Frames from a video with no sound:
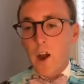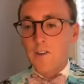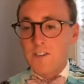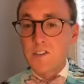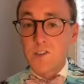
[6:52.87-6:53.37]

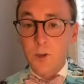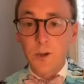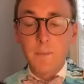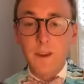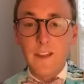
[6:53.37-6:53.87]
distance
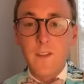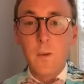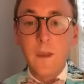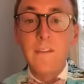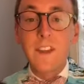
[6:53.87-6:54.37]
learning plan that
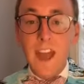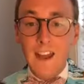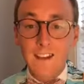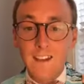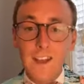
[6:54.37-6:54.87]
we've
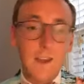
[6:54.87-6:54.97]
enacted and